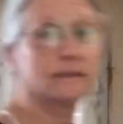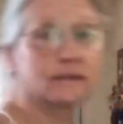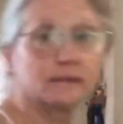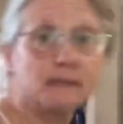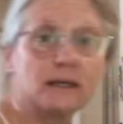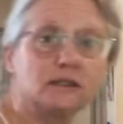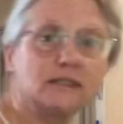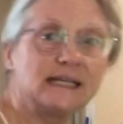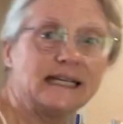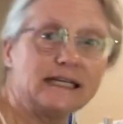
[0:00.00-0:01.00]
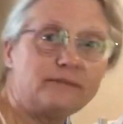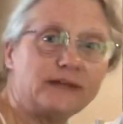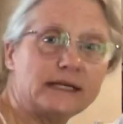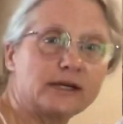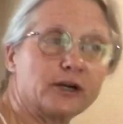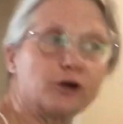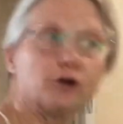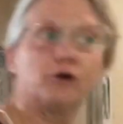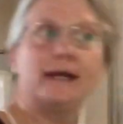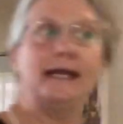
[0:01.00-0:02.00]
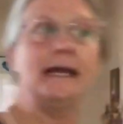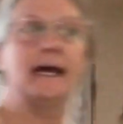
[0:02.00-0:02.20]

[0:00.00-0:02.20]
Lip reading: It smells a little vinegary.